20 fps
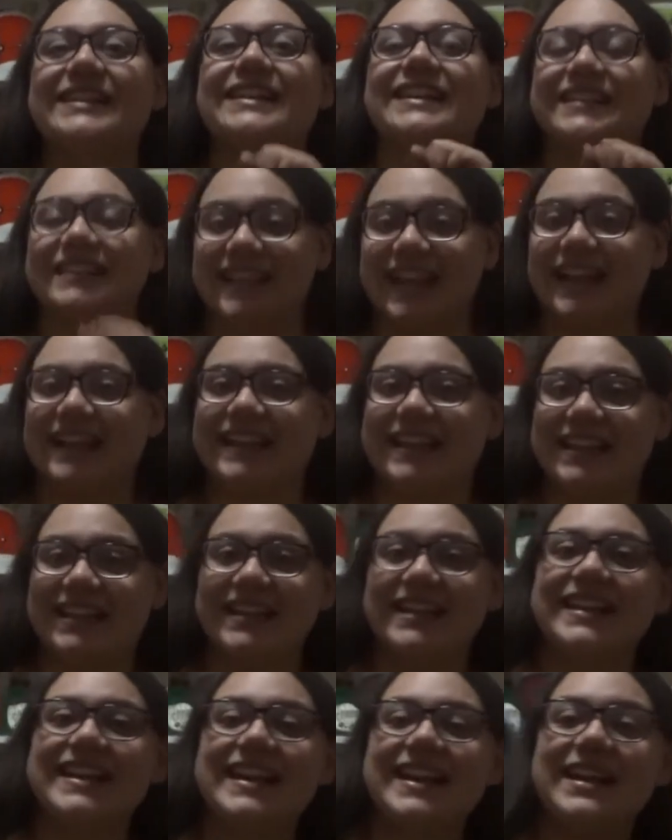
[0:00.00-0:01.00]
lucky
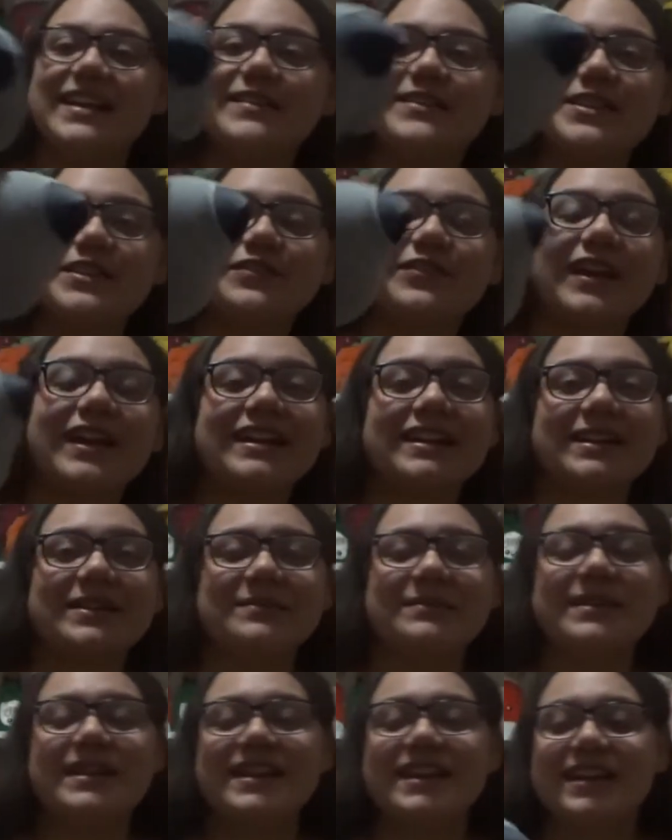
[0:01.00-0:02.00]
if you find
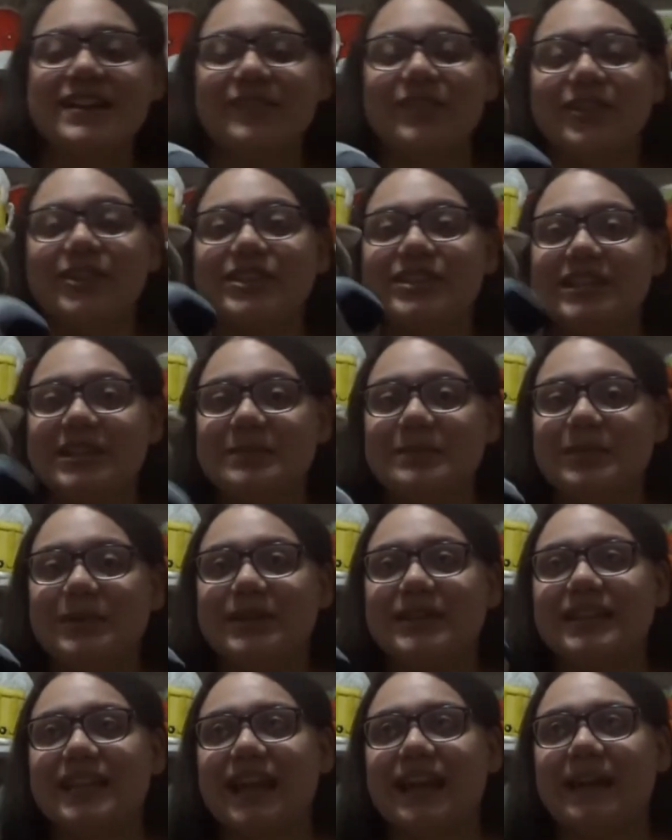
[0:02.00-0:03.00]
him for cheaper
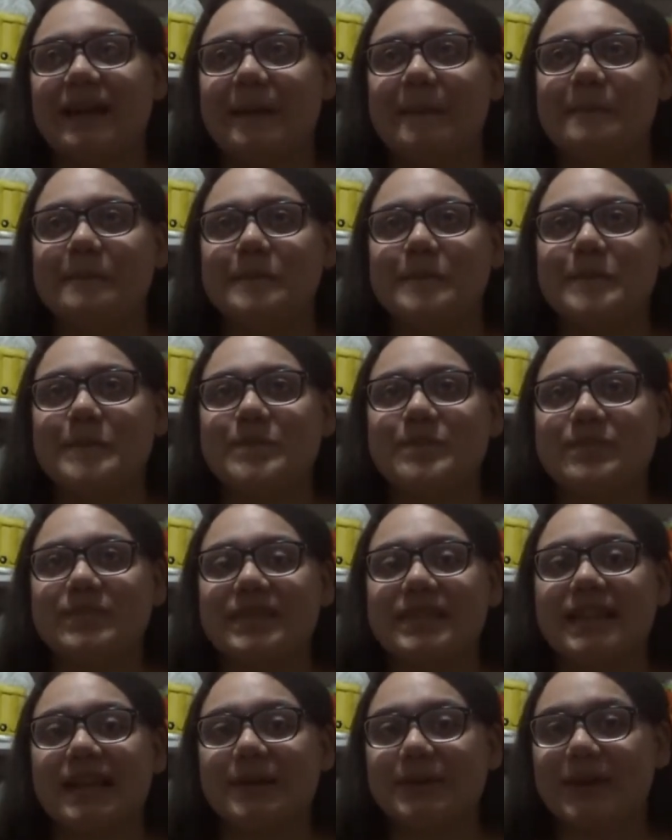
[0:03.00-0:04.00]
than
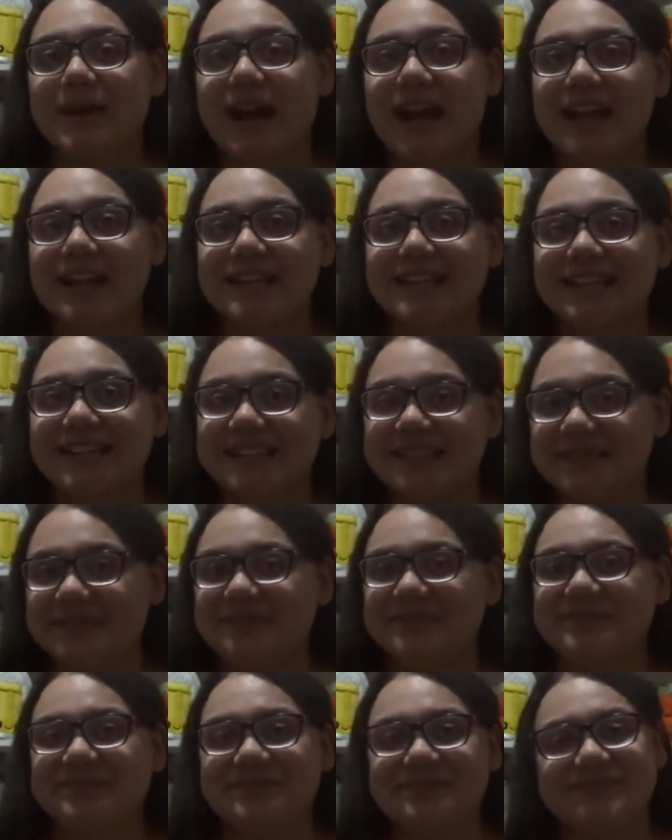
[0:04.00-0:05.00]
what I did.
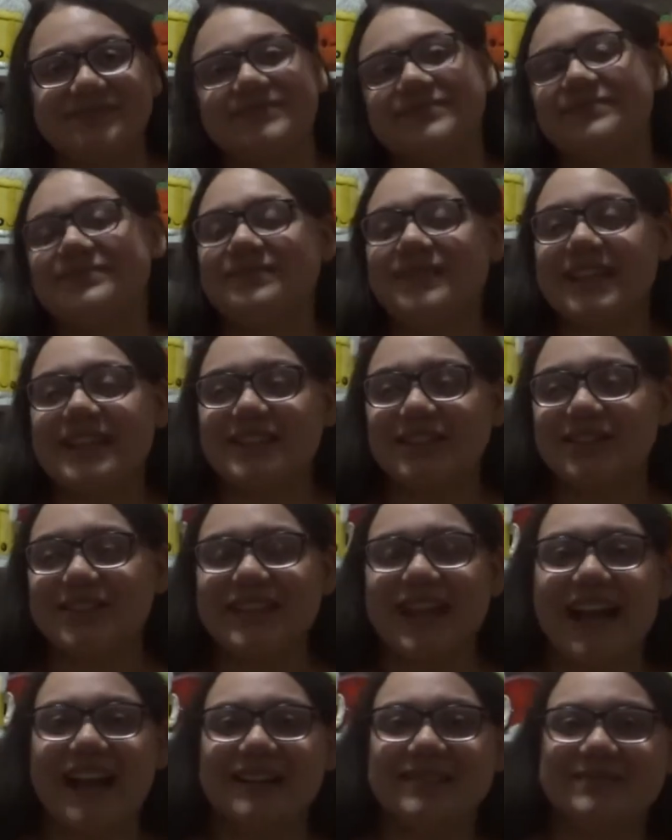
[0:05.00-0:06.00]
So
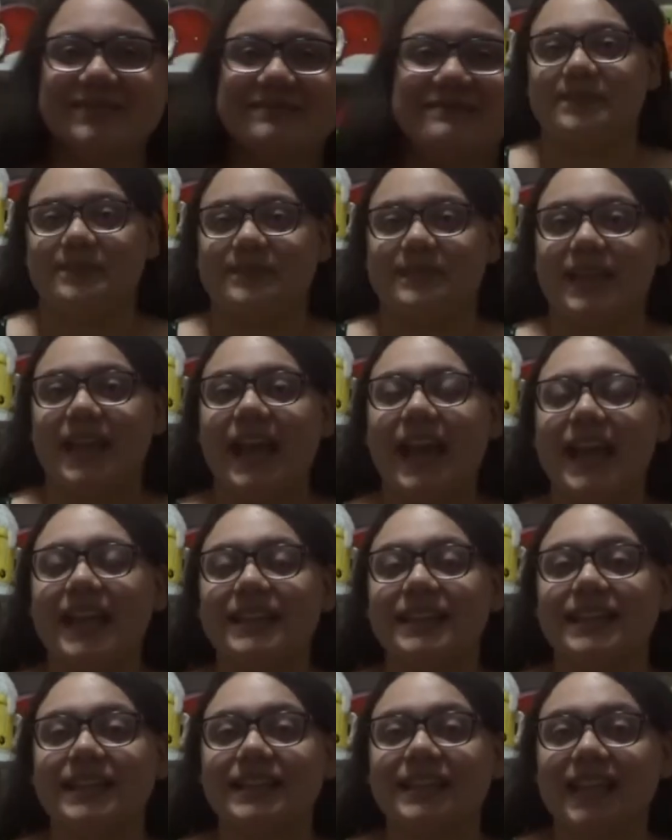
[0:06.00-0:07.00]
yeah. And
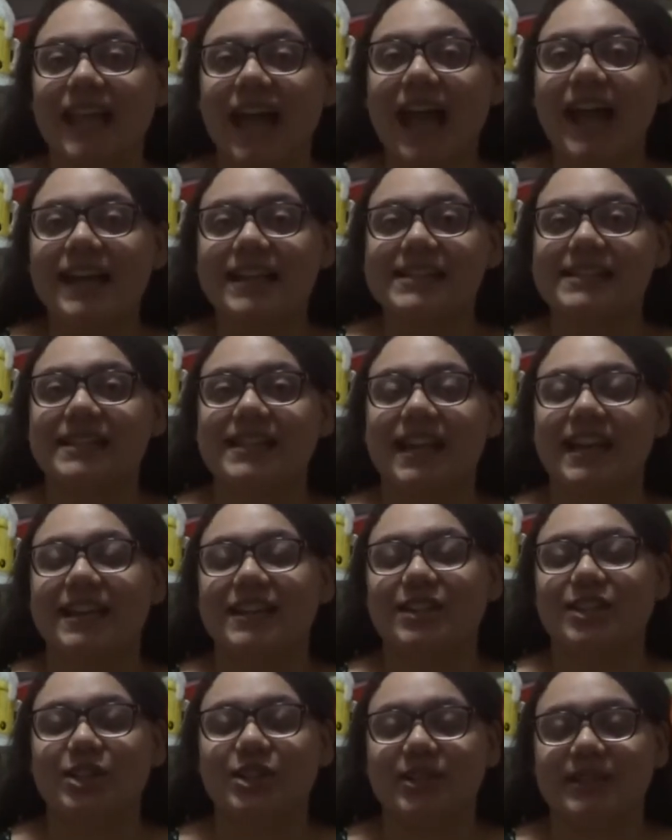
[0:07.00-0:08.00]
the last
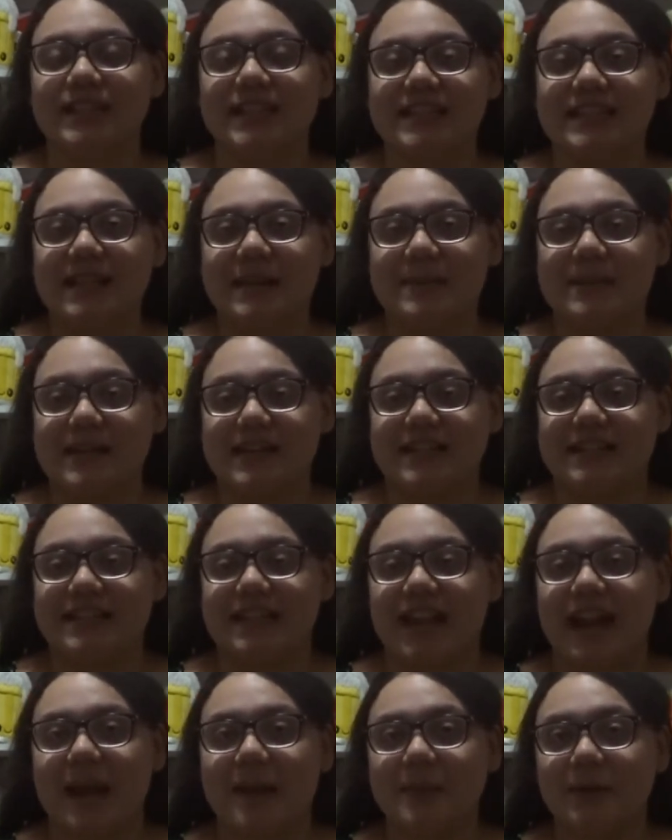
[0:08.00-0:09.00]
two Disney plush
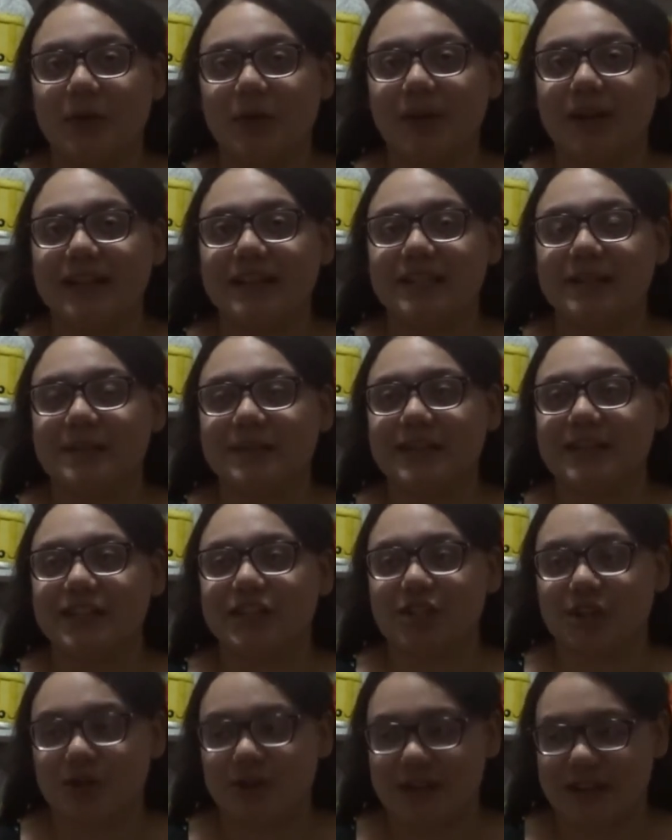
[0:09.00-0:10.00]
that I'm going to be
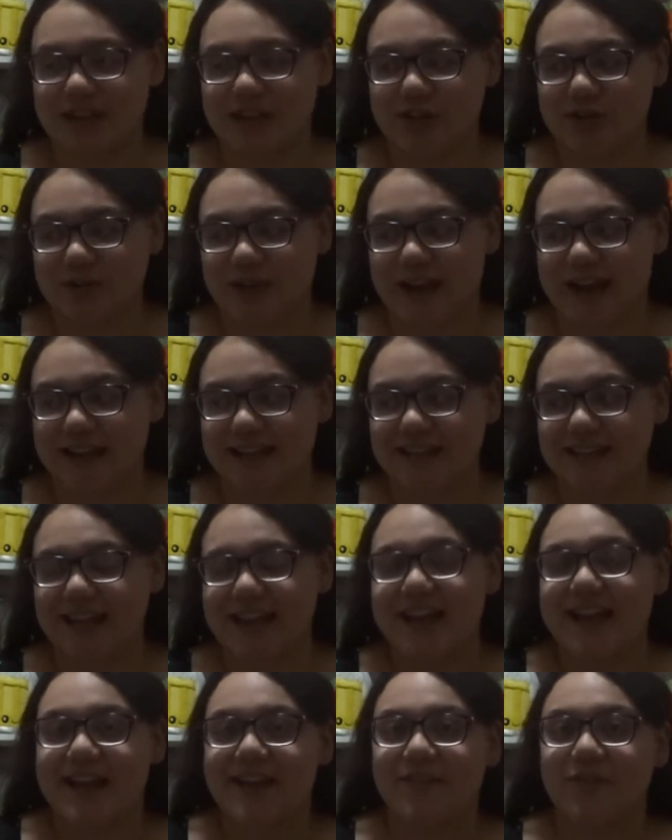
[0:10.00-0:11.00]
showing you guys
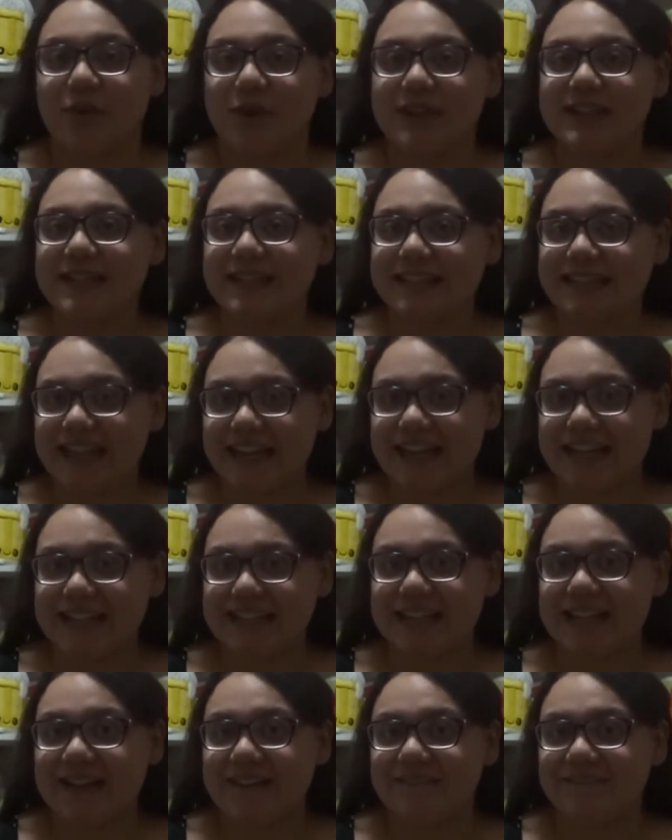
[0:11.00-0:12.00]
for today's
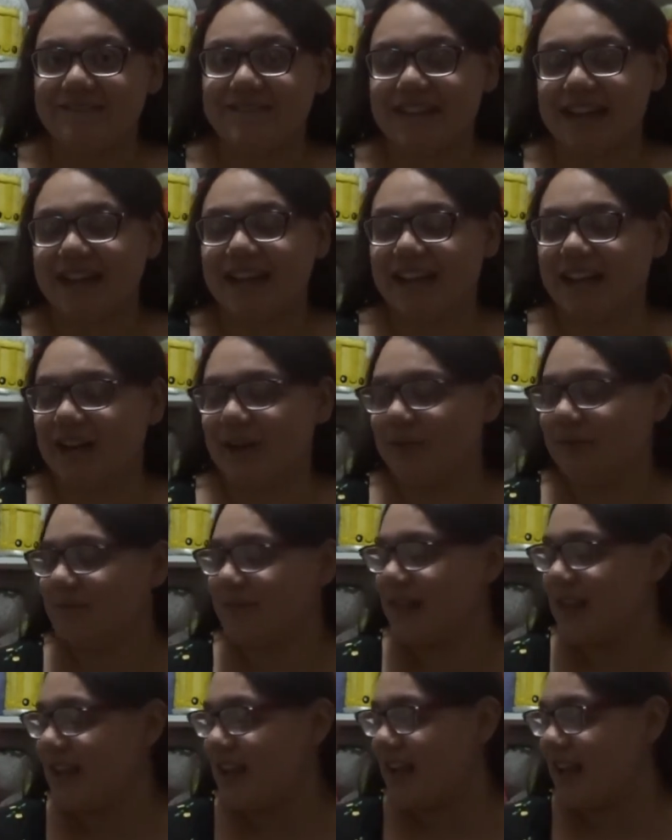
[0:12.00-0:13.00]
video
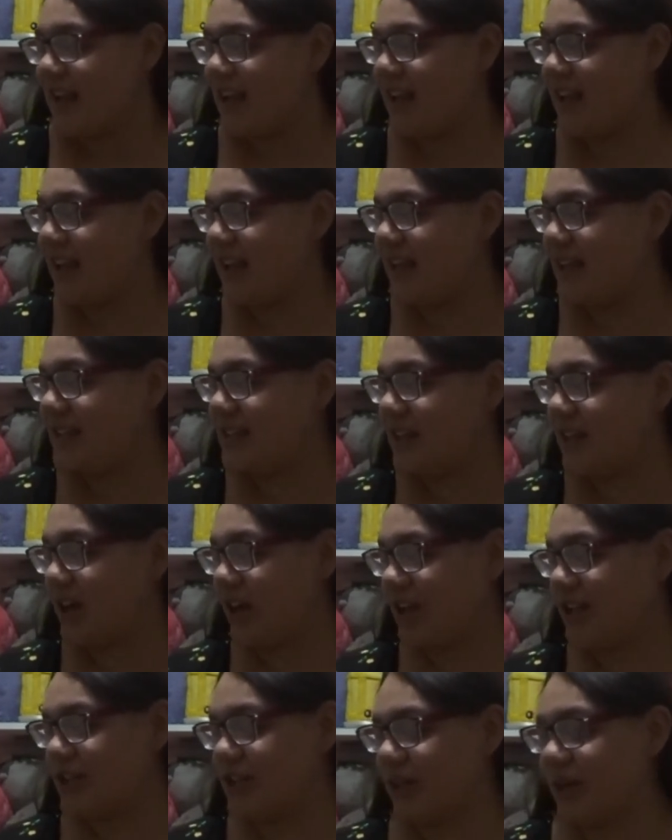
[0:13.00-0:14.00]
is
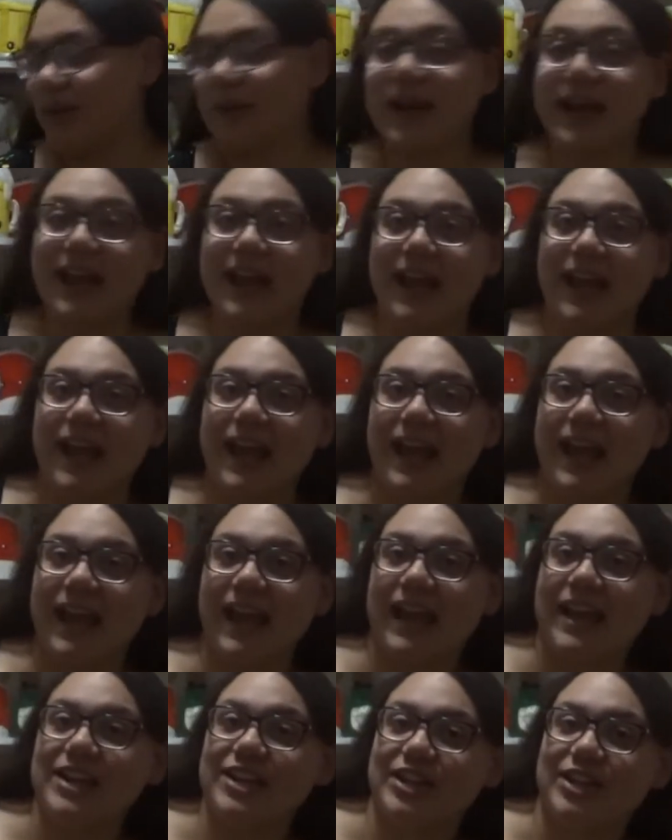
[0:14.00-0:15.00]
also
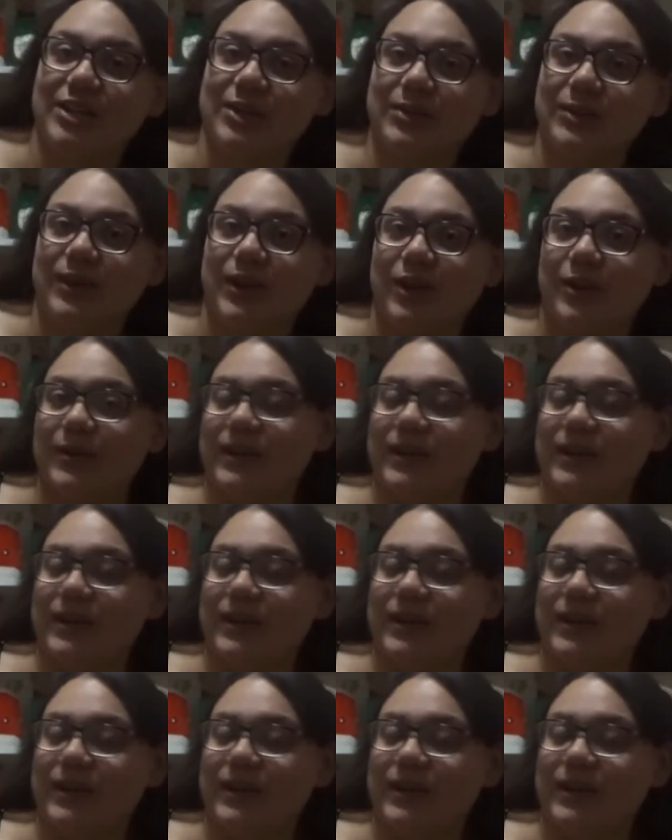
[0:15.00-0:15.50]
a duo.